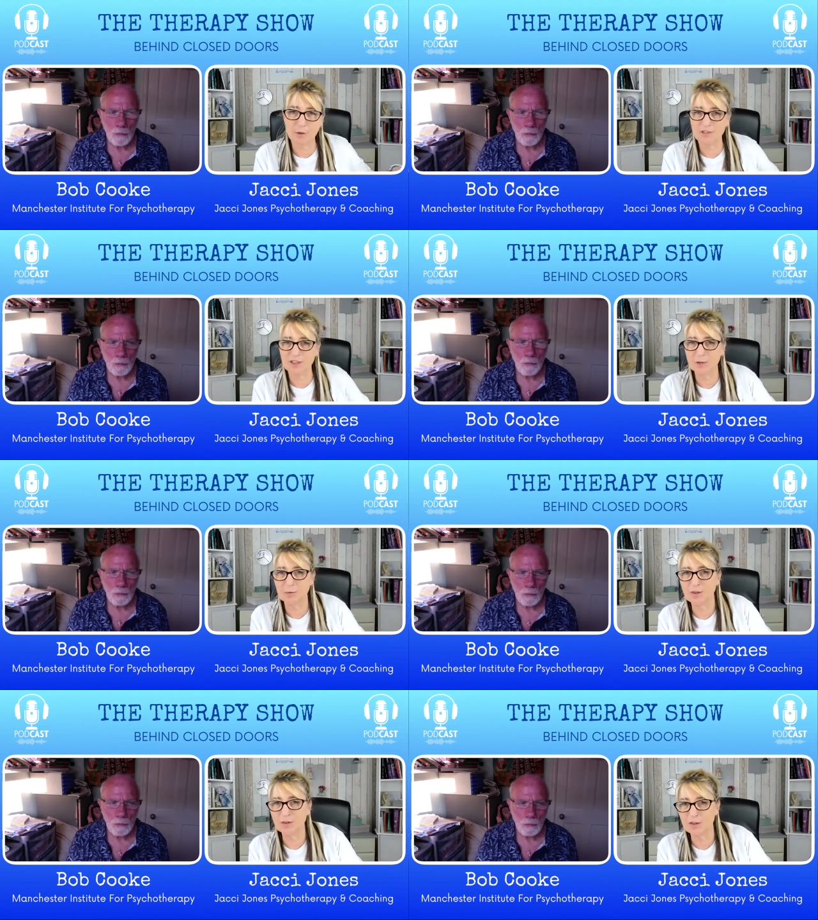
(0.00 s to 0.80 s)
Speaker 1: moving to
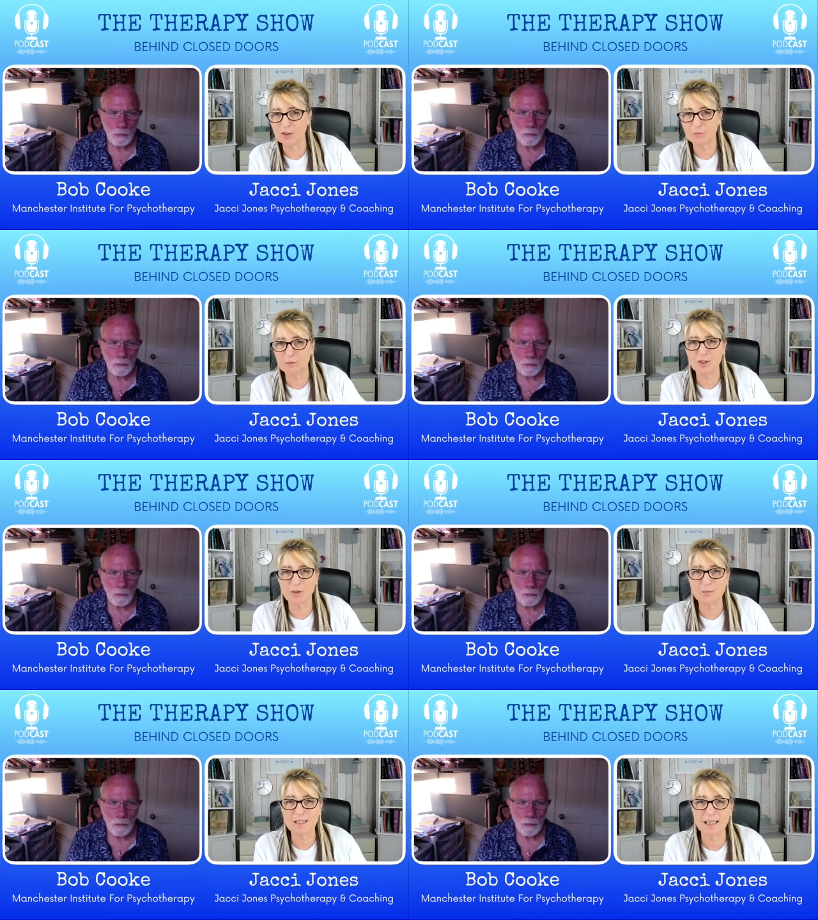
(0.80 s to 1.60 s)
another job. So
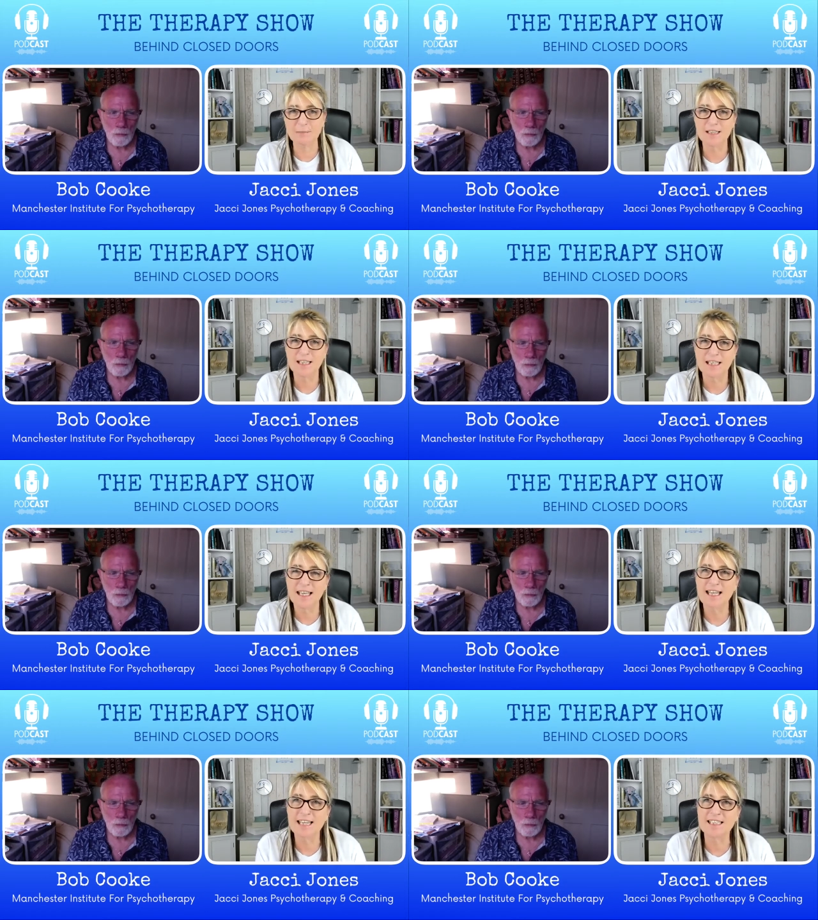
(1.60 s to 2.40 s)
sometimes
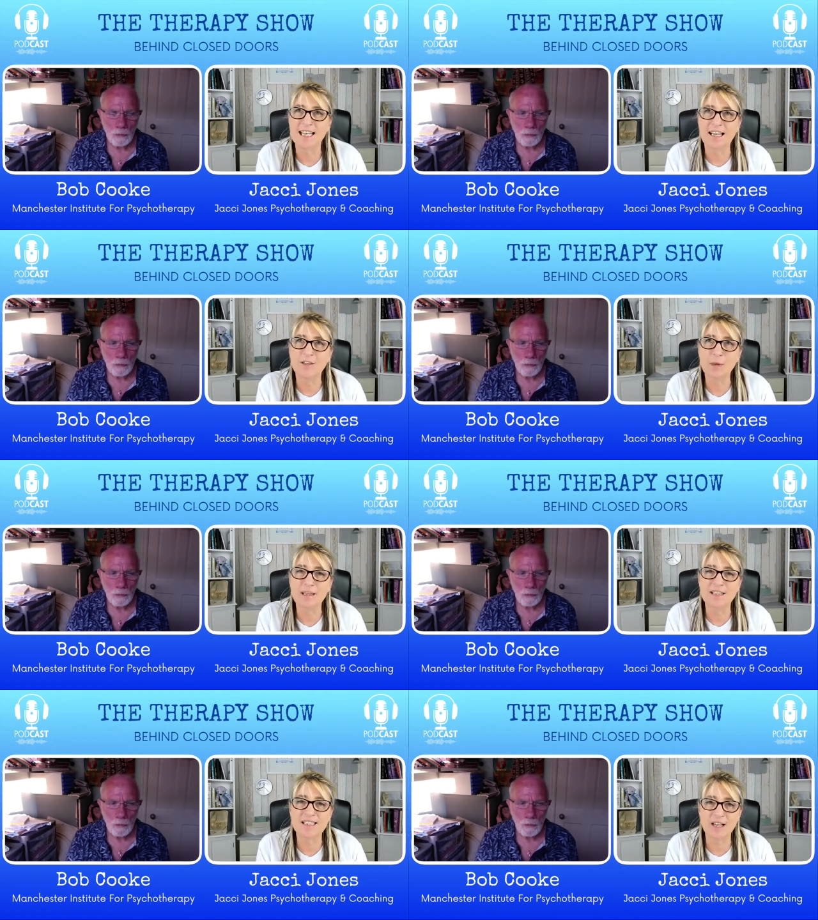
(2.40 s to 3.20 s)
it's kind of
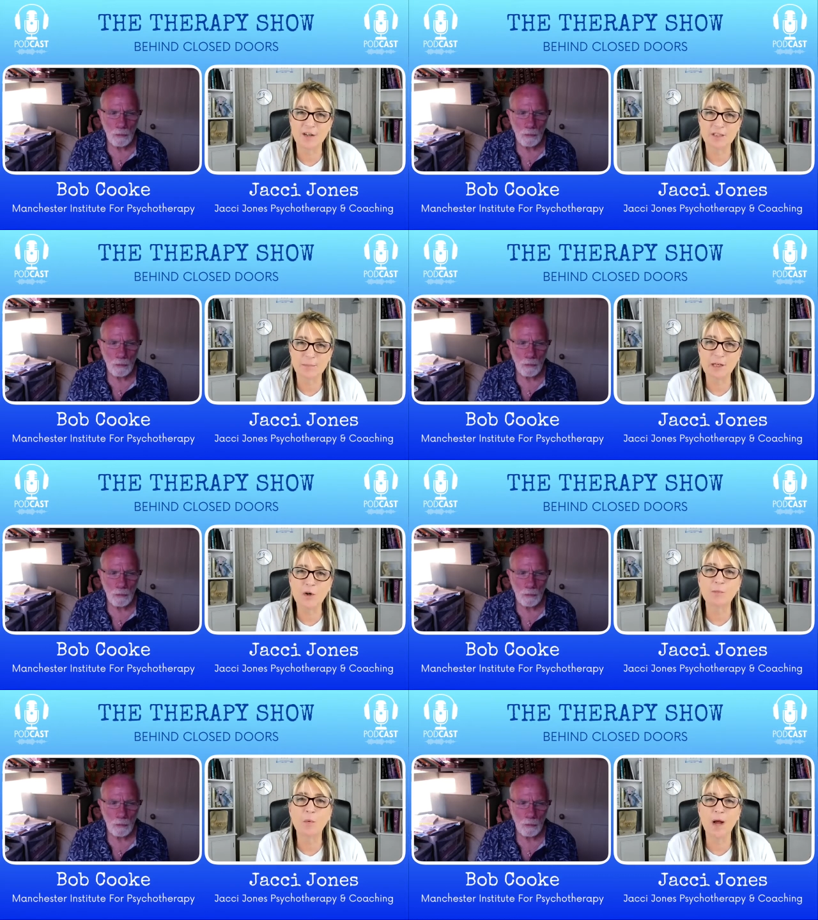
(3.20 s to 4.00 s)
when they start to
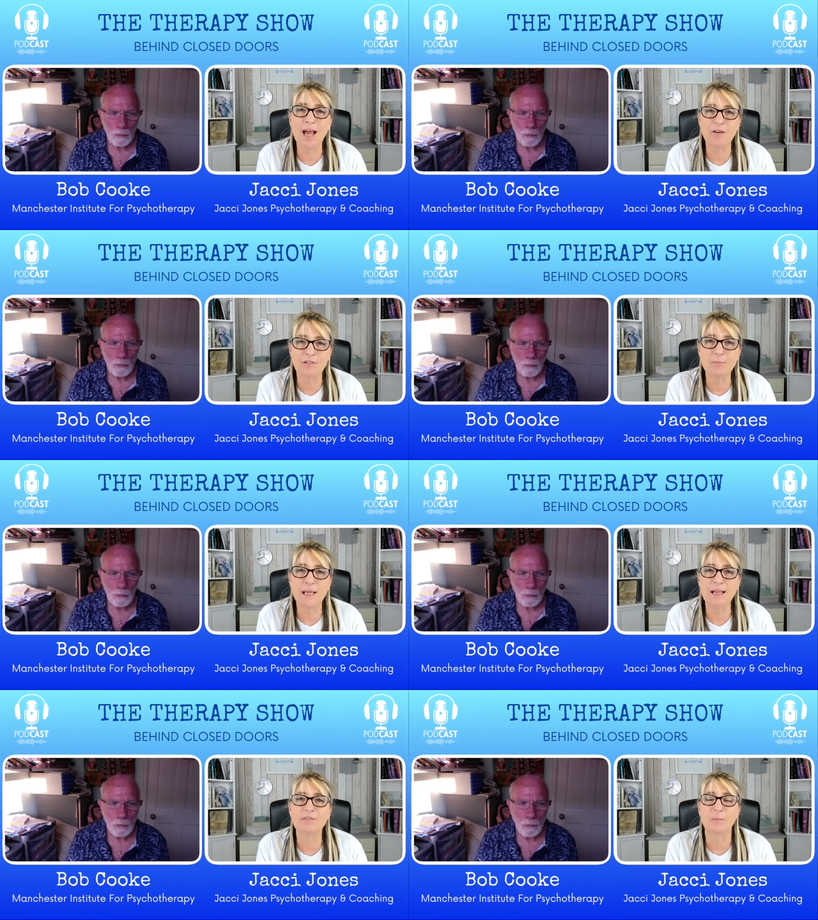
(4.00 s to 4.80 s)
become aware of
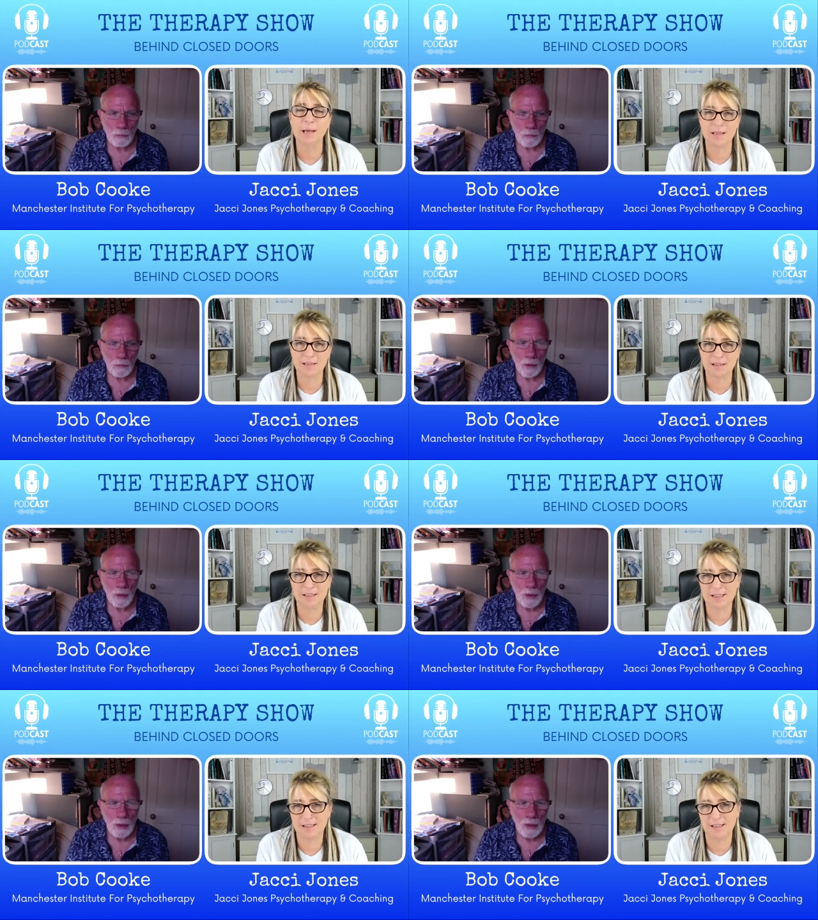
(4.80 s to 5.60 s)
behavior
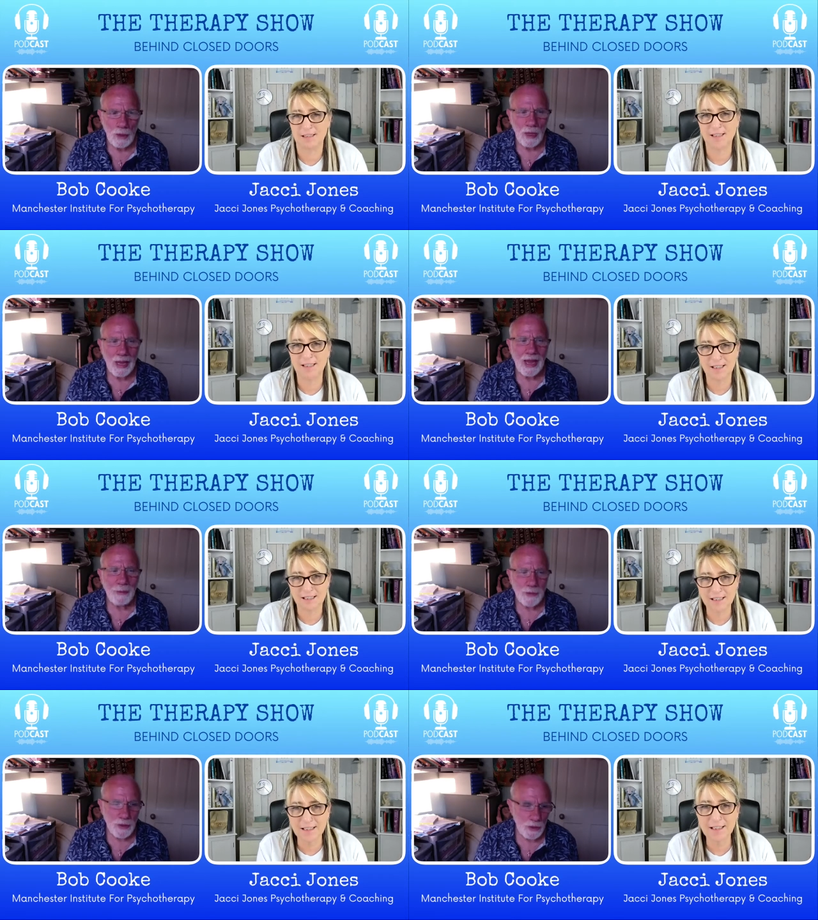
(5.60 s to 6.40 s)
patterns
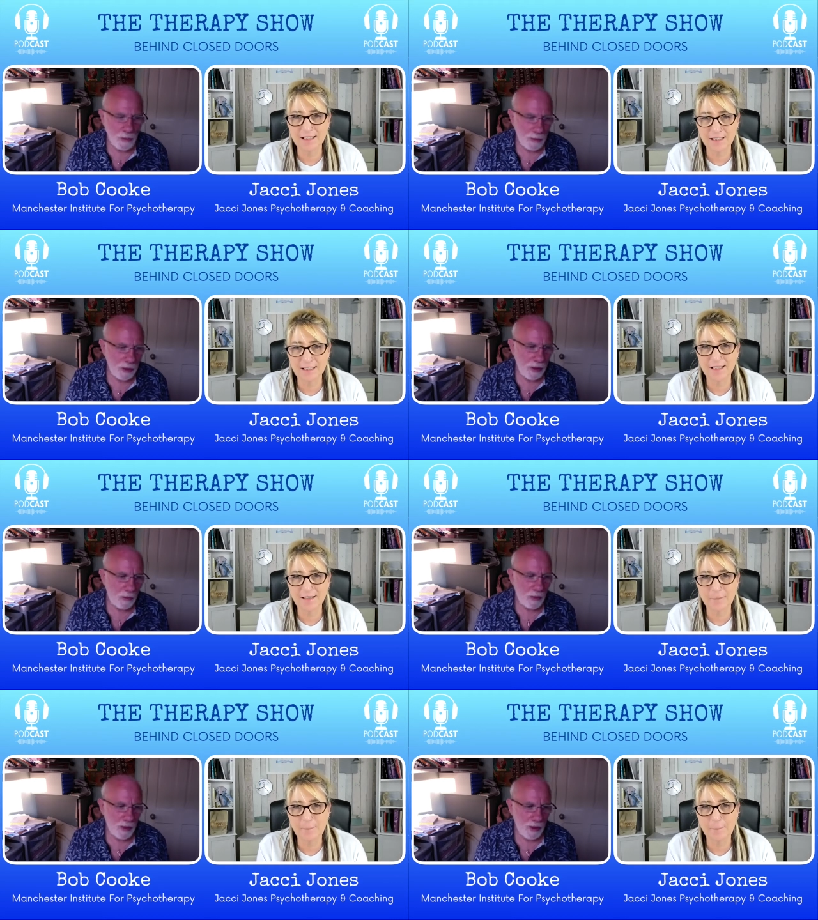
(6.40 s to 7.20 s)
Speaker 2: absolutely and
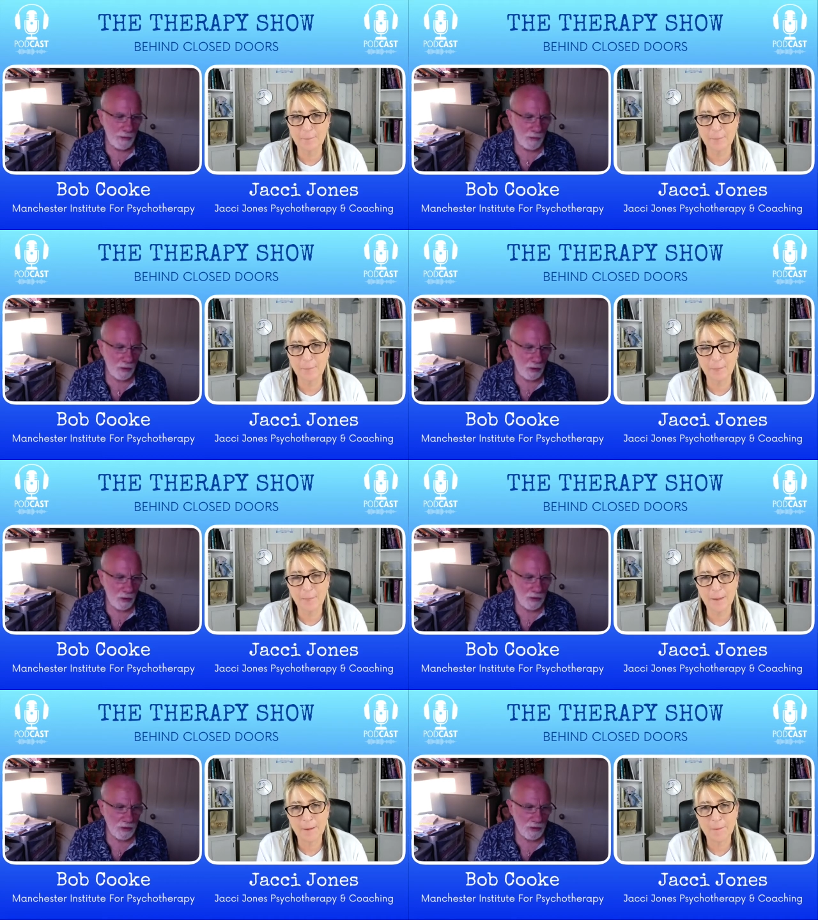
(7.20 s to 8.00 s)
when they have a
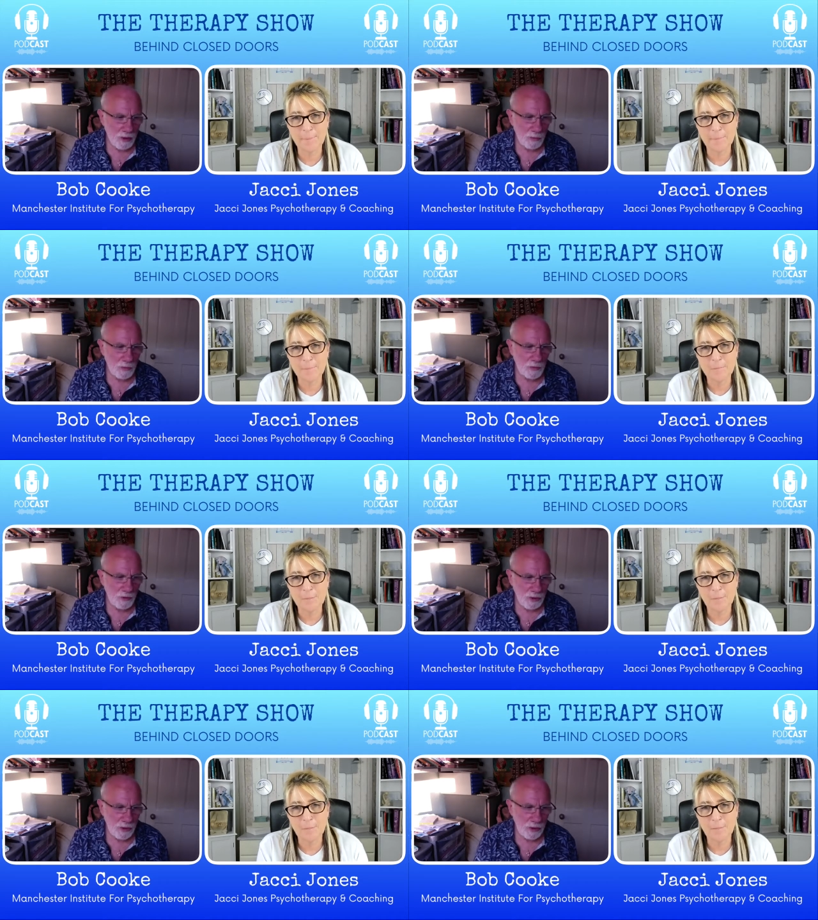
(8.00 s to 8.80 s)
large discomfort in